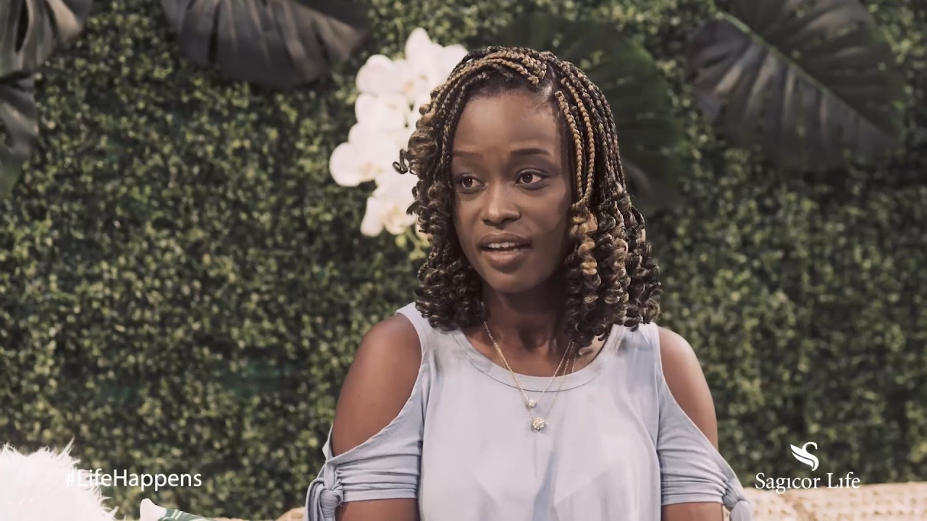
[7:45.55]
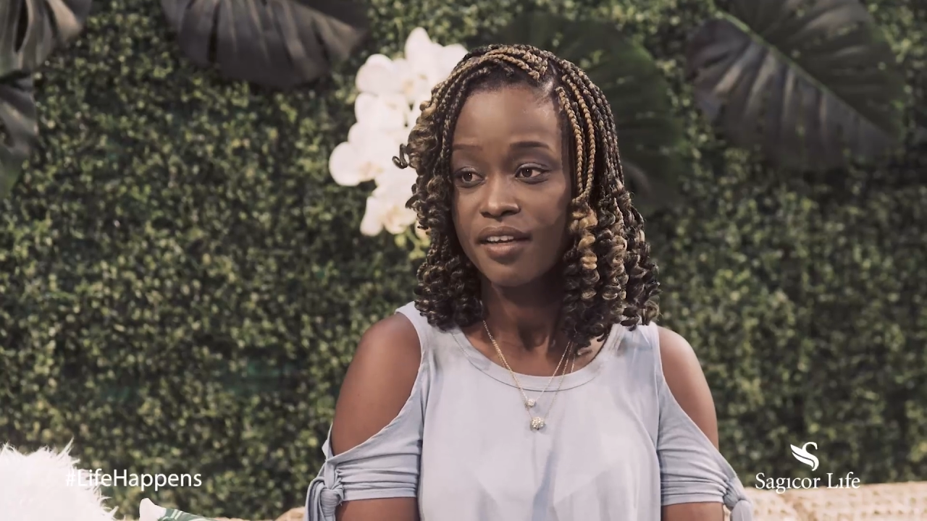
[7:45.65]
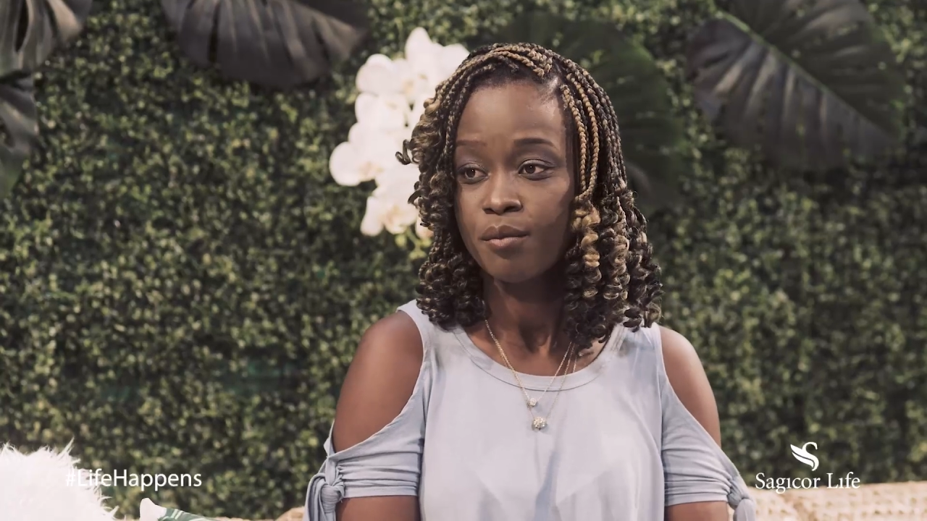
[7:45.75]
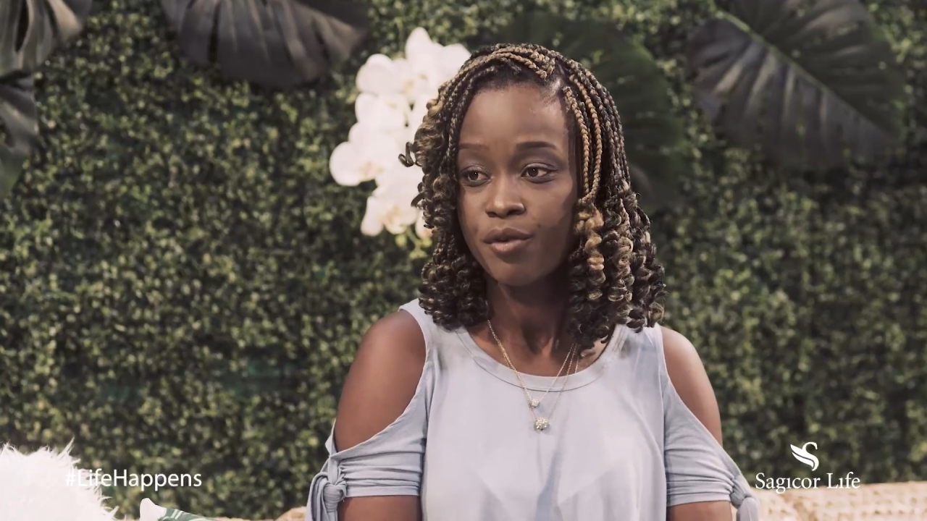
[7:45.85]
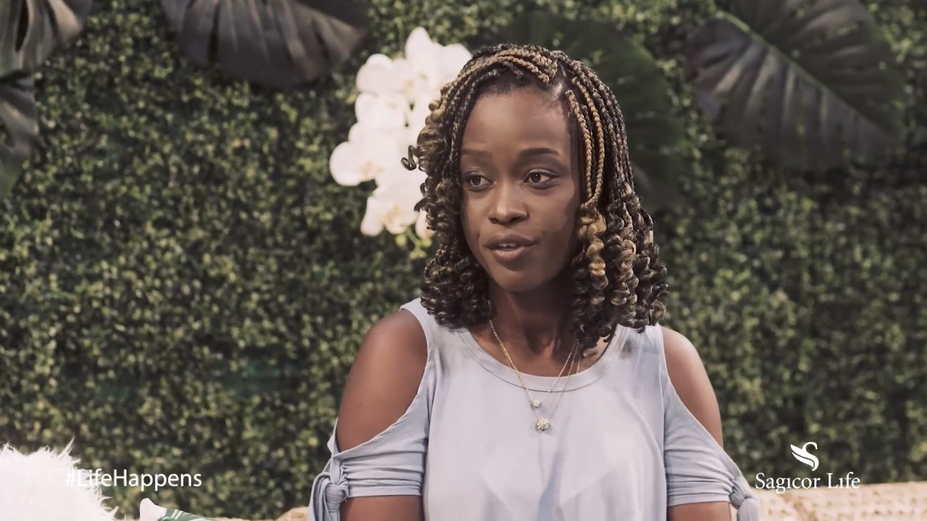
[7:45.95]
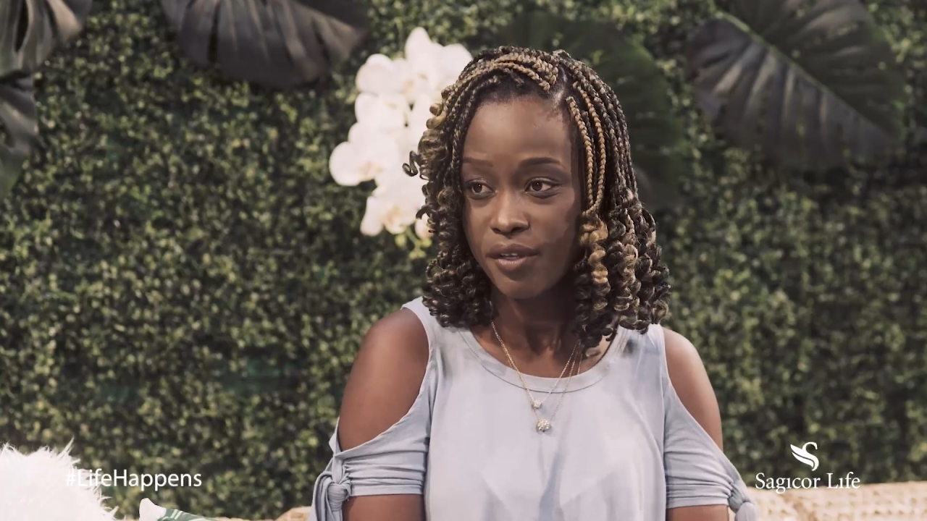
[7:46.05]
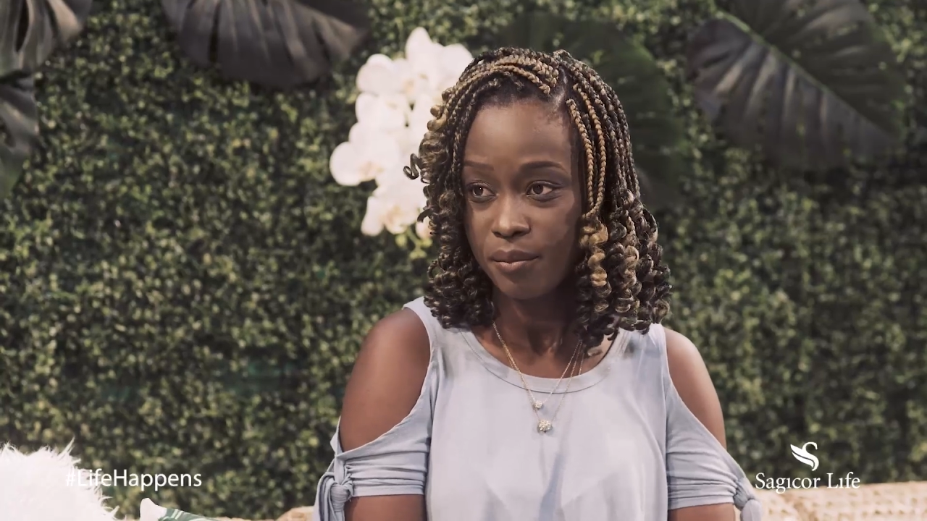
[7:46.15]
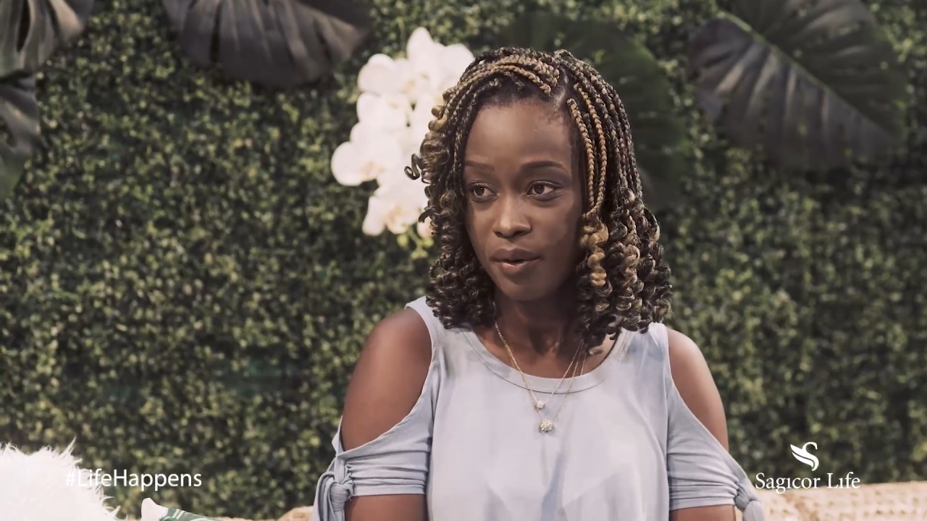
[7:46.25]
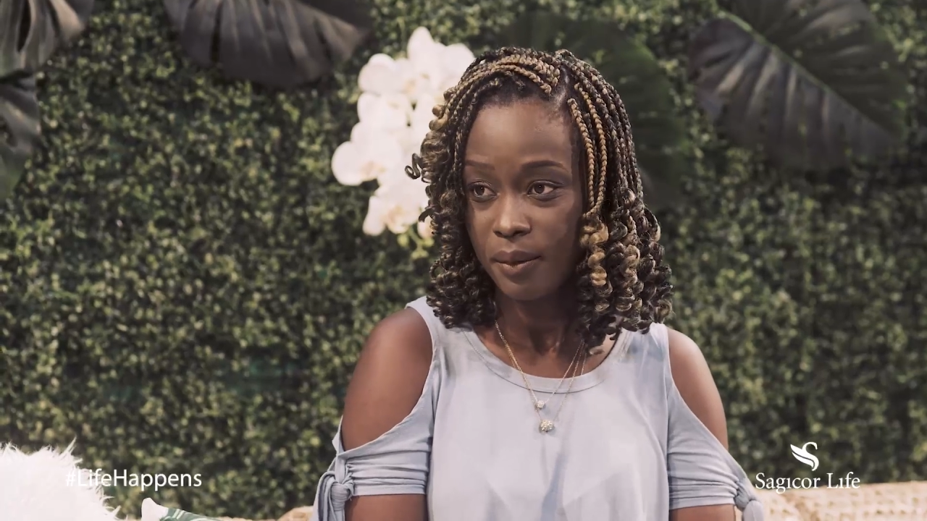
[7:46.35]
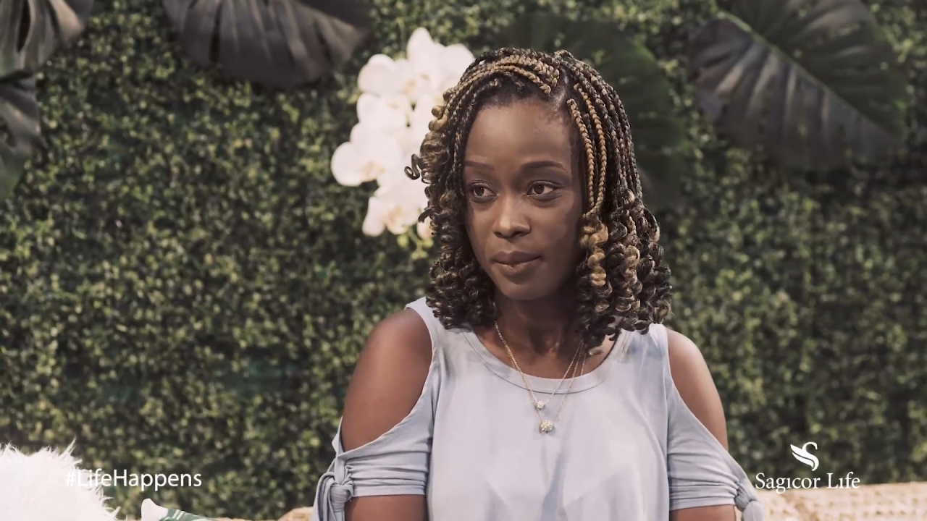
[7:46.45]
and the breathing
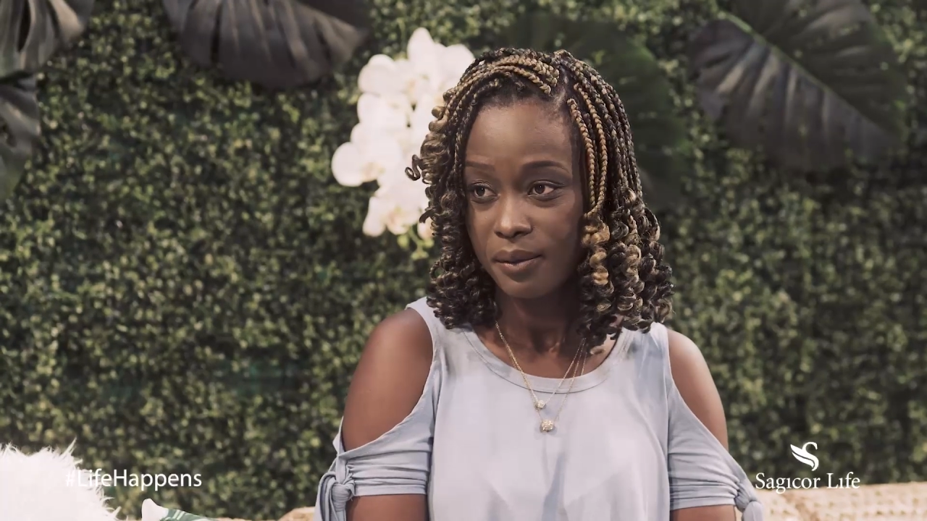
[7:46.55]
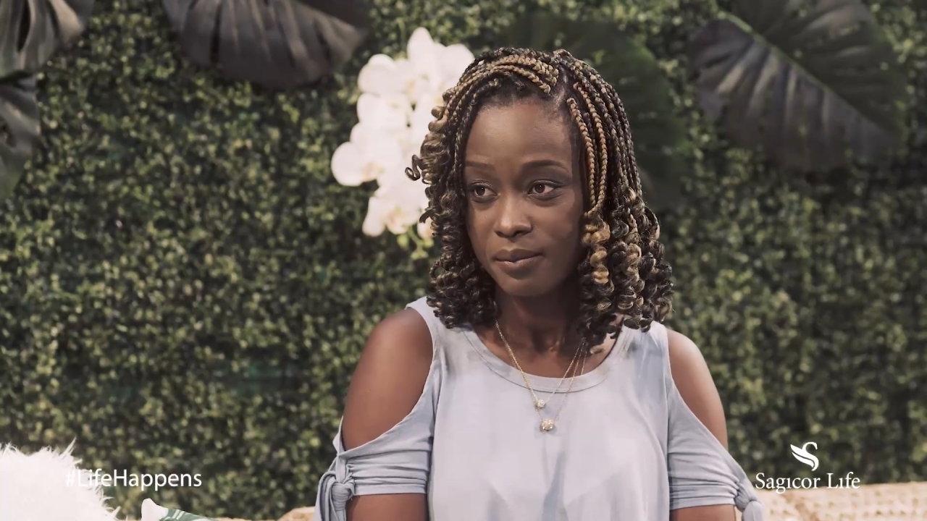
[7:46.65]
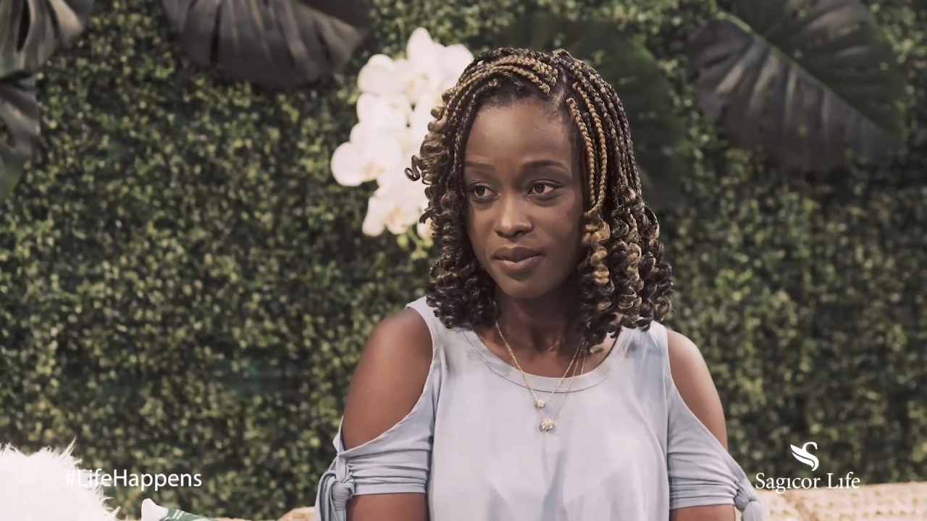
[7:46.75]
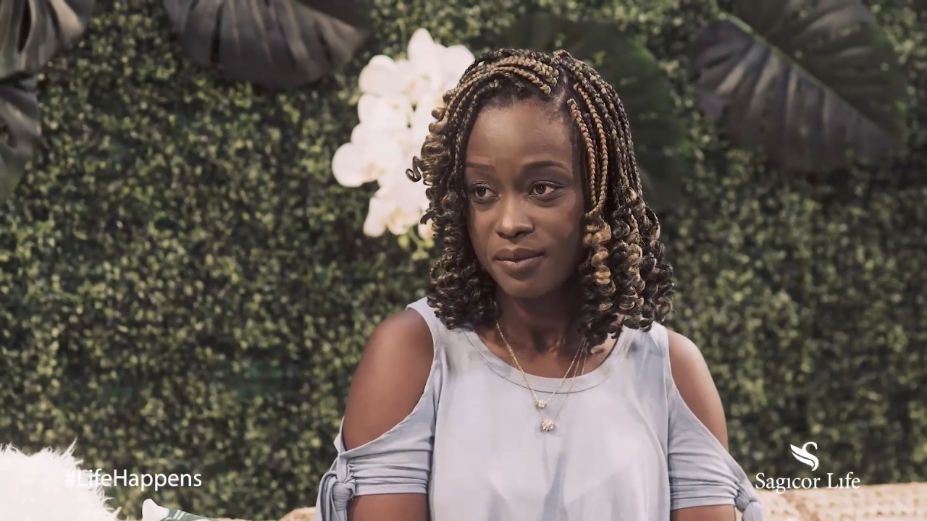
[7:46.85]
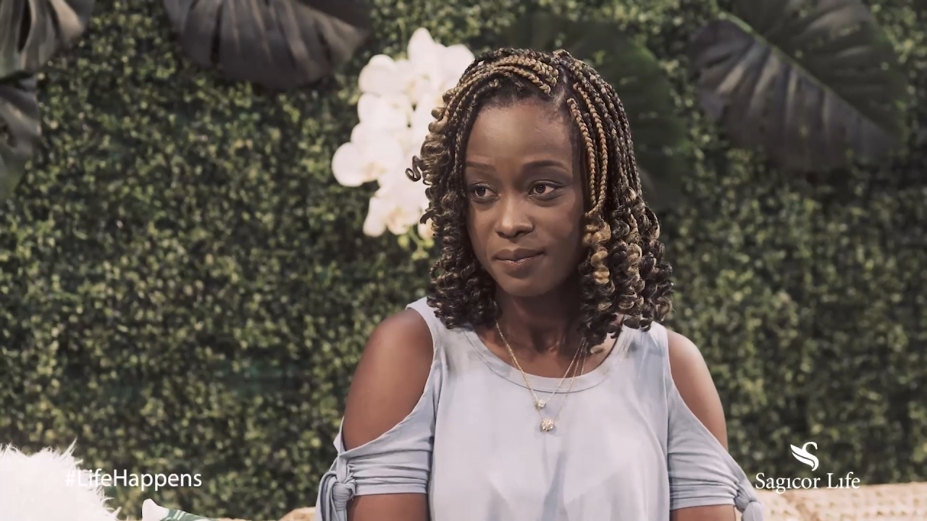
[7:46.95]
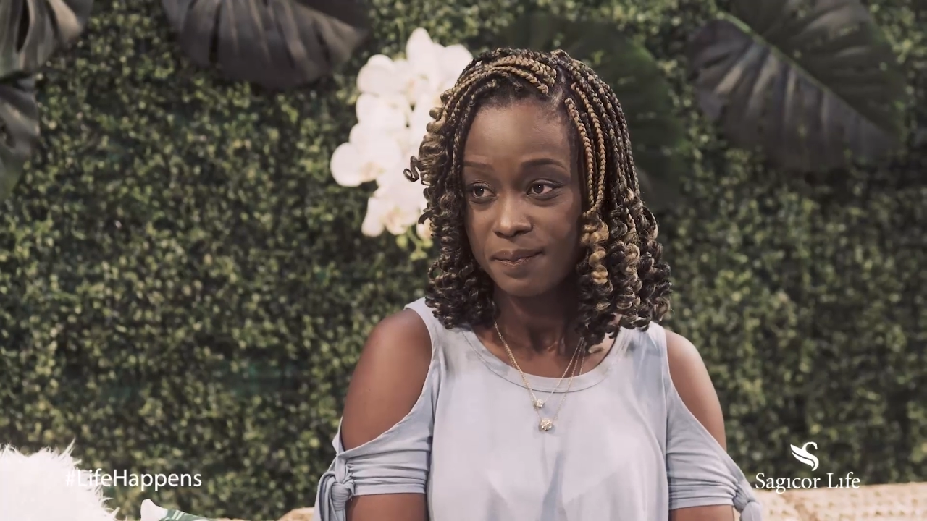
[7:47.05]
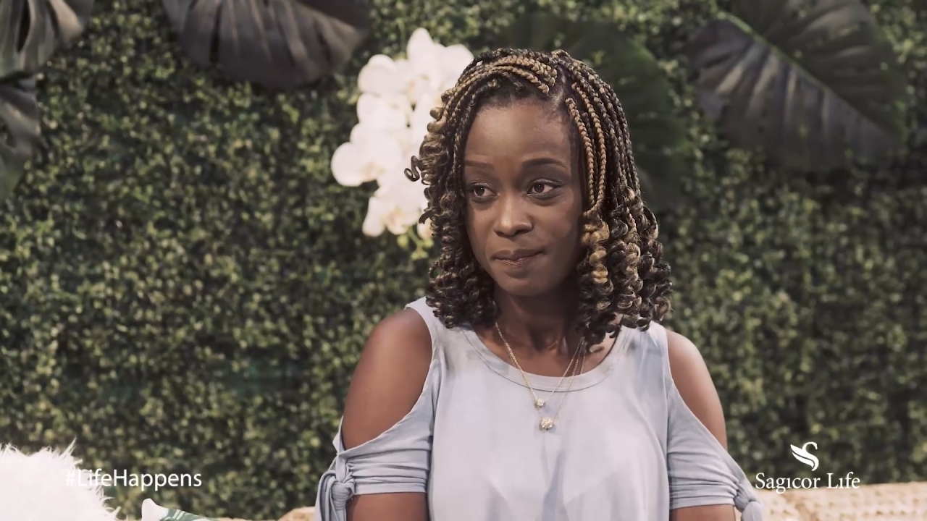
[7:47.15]
problems.